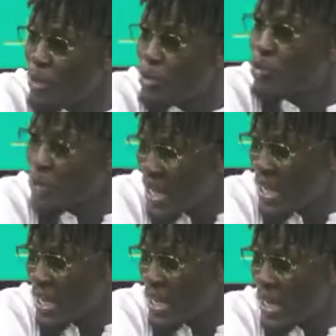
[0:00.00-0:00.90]
today
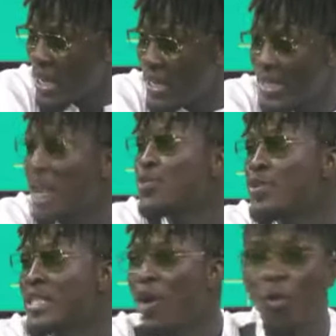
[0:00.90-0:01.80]
that will
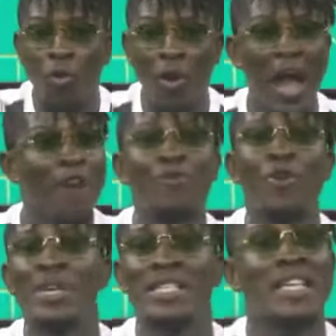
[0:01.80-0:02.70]
say, "Oh,
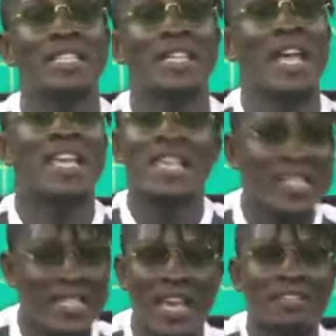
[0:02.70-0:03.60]
Afrobeat is the
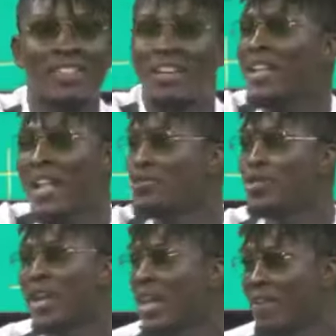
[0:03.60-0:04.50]
easiest genre that you
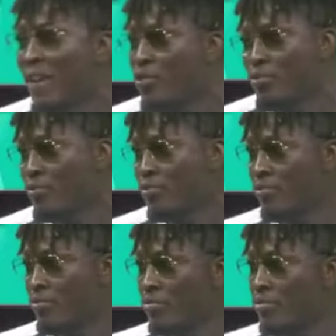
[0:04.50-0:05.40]
can ever do."
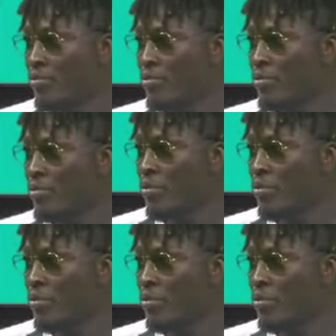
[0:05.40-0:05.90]
Sir.